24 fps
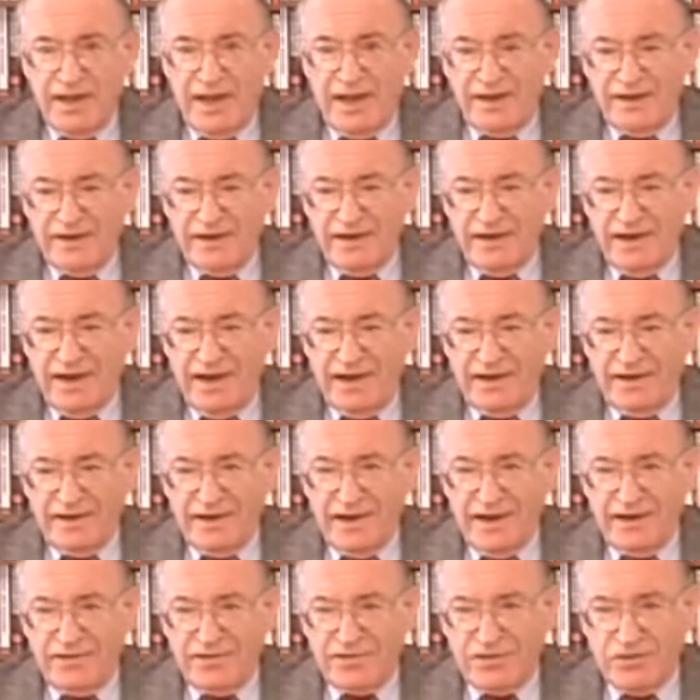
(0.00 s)
And, and,
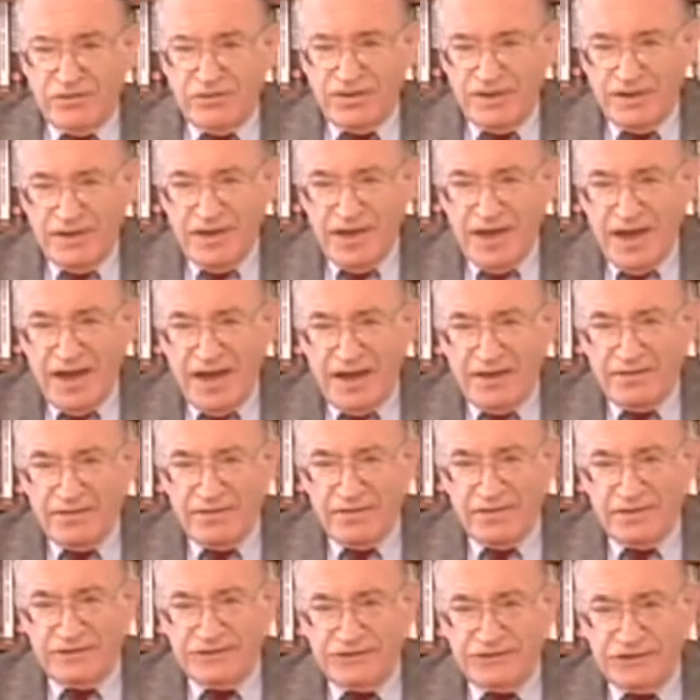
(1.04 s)
and so he
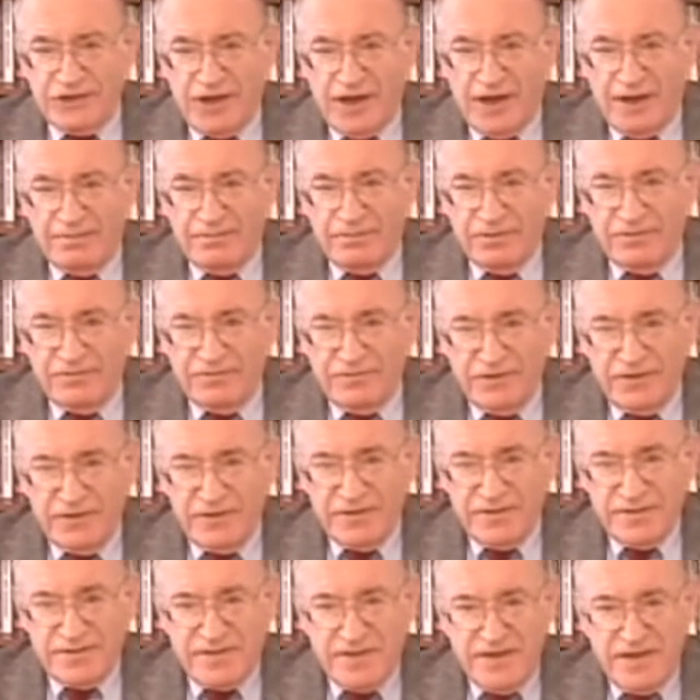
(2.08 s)
had the job of
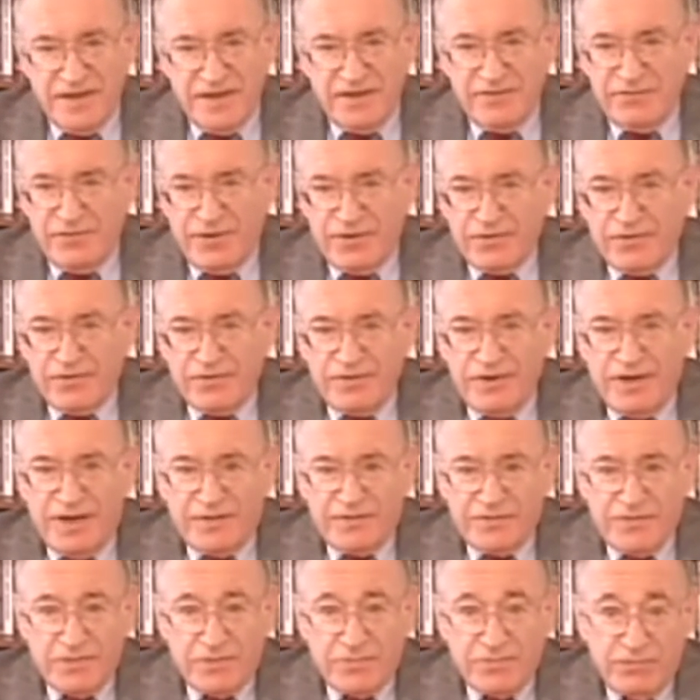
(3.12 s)
seeing whether or
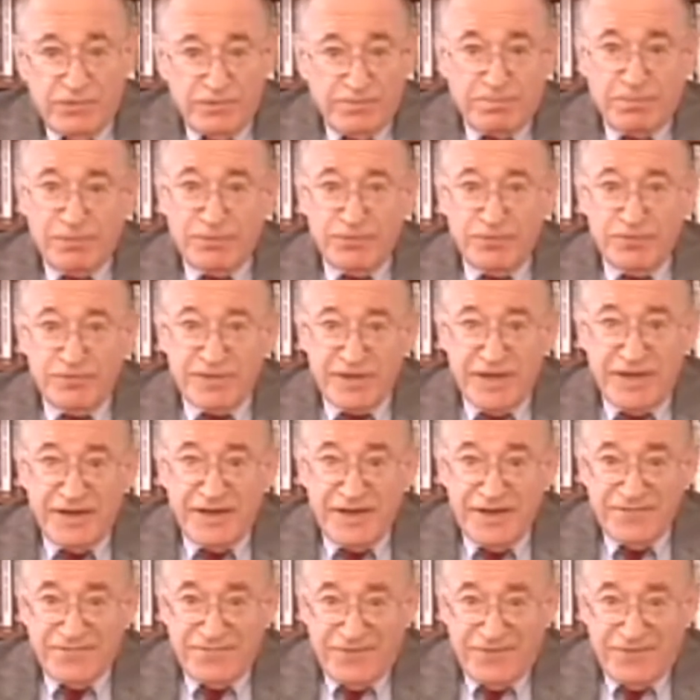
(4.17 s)
not this would produce any